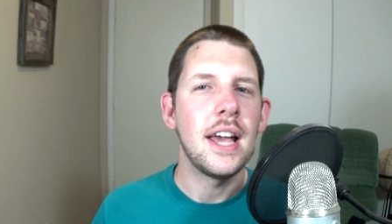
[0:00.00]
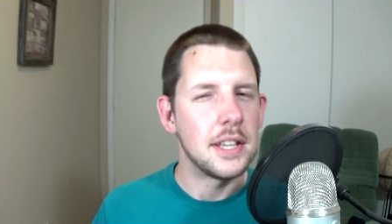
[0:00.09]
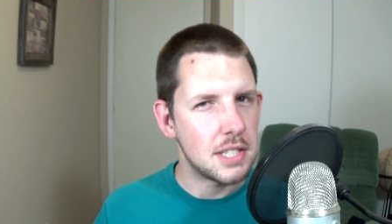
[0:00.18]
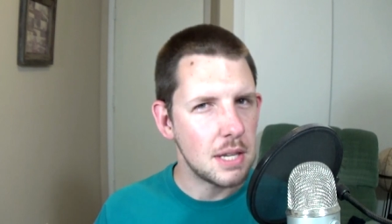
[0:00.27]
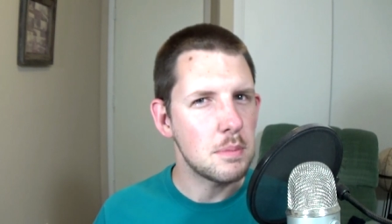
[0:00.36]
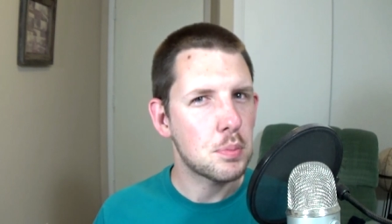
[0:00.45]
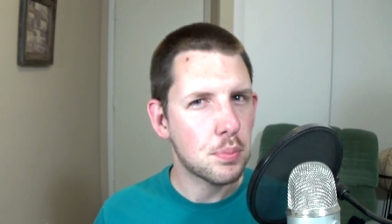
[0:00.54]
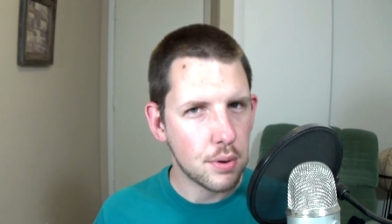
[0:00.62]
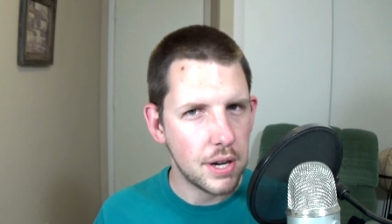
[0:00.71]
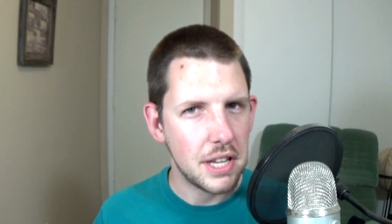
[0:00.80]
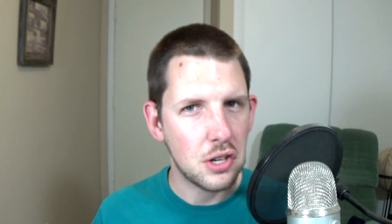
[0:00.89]
It seems
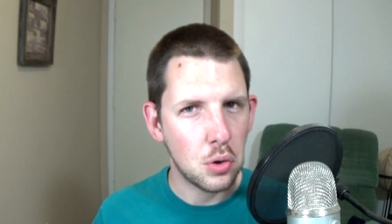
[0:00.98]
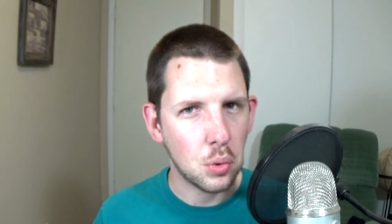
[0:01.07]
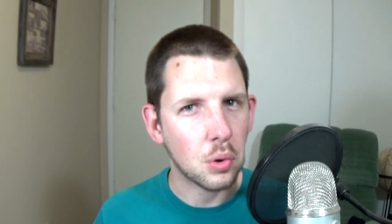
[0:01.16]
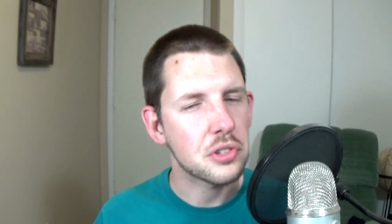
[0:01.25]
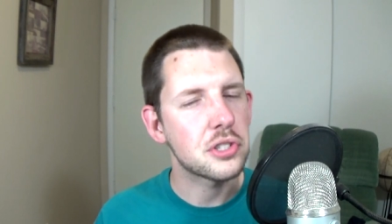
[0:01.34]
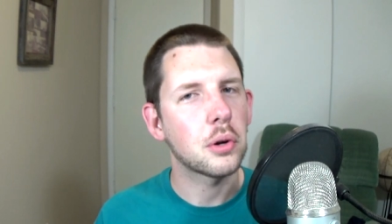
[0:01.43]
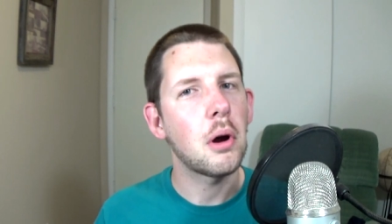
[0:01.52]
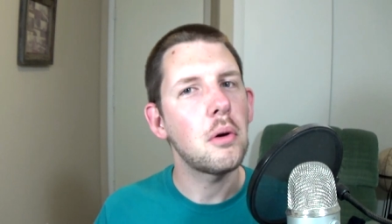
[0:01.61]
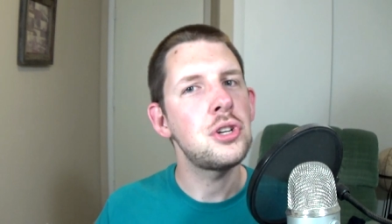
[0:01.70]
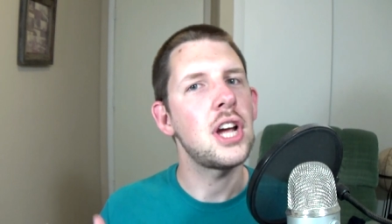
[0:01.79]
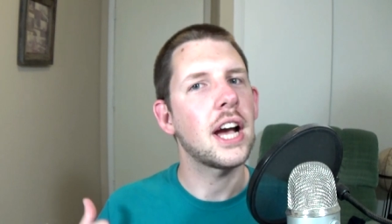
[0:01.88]
pretty cool, so
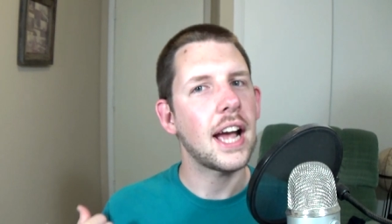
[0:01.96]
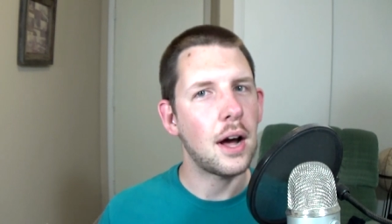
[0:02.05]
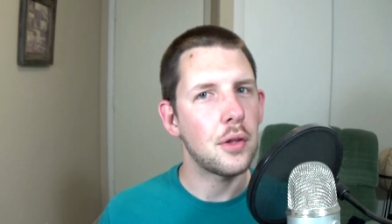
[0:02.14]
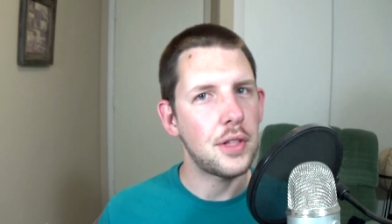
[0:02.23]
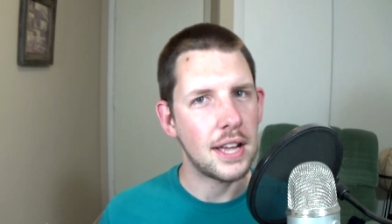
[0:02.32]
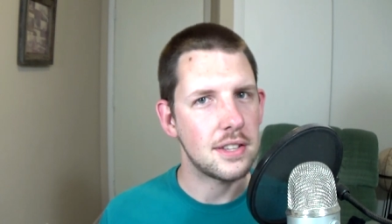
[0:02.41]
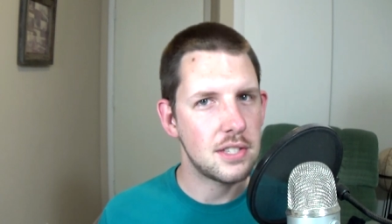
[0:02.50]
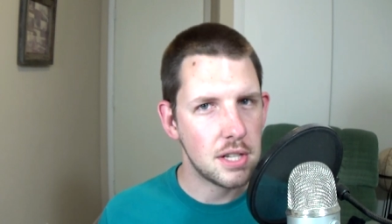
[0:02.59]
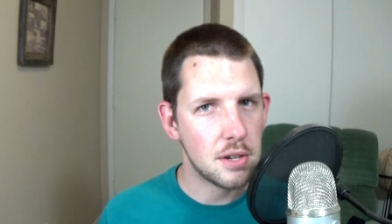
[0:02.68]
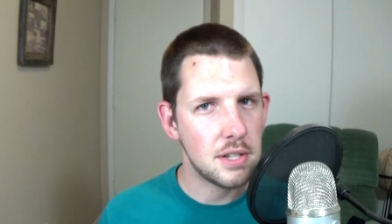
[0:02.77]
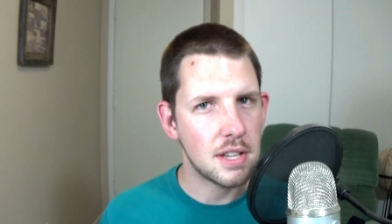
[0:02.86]
go check out that
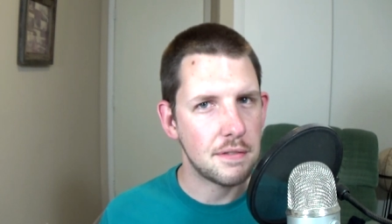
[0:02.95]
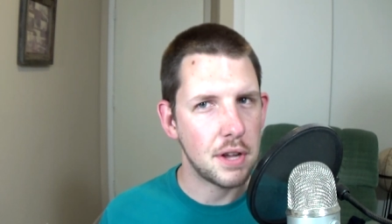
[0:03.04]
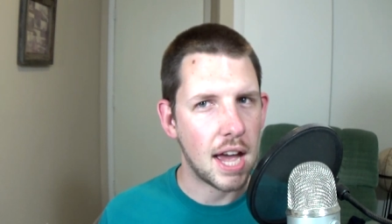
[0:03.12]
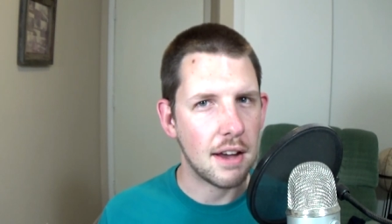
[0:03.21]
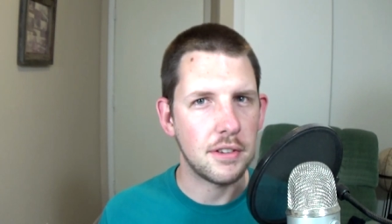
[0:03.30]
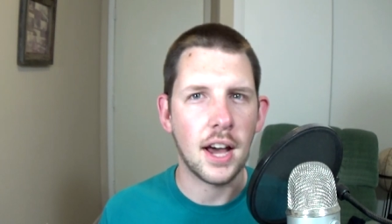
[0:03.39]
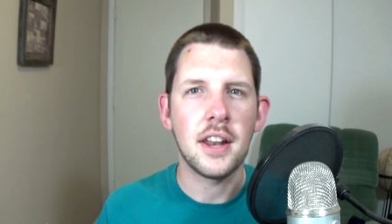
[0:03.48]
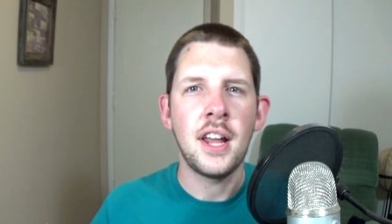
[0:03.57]
series if you have not.